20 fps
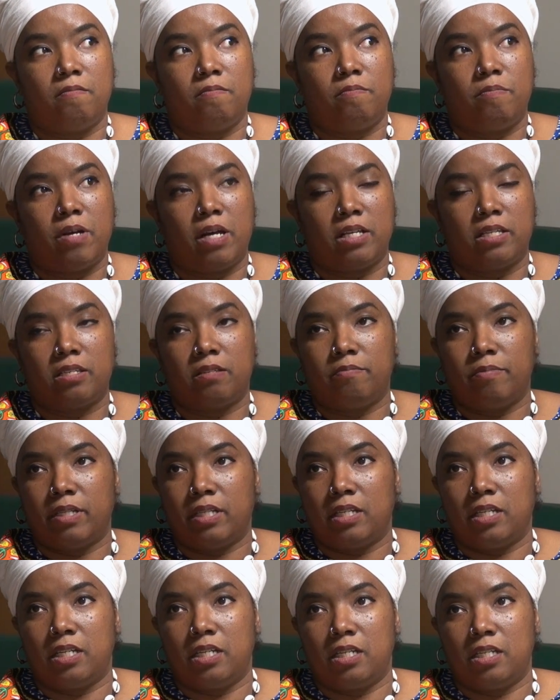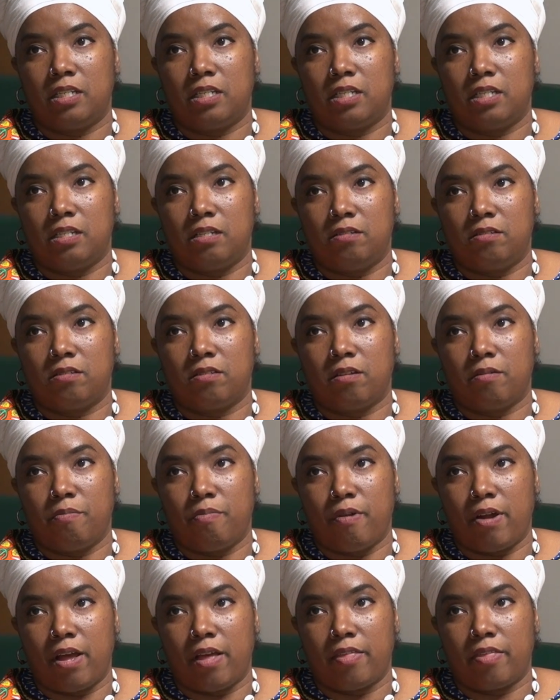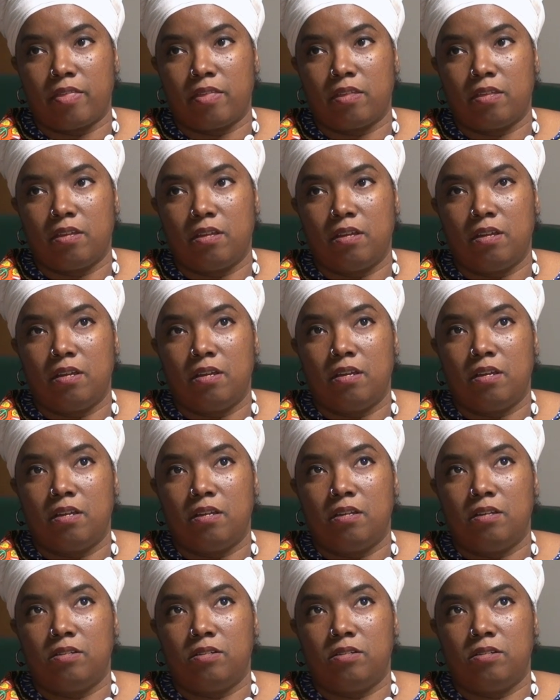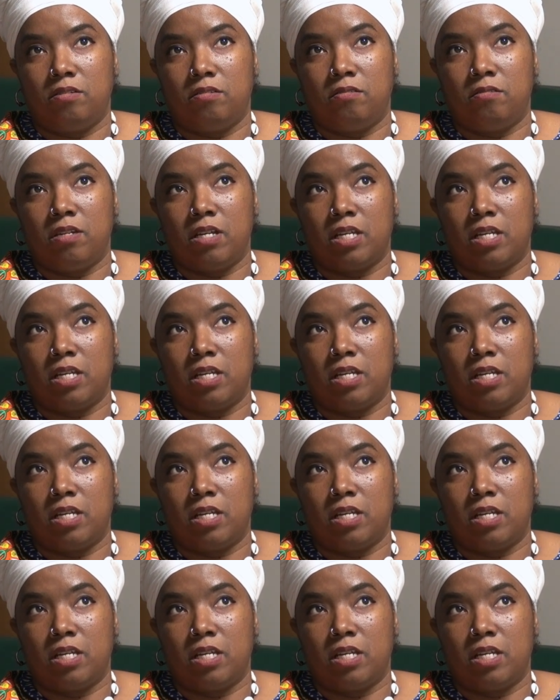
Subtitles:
possibility to use their breath to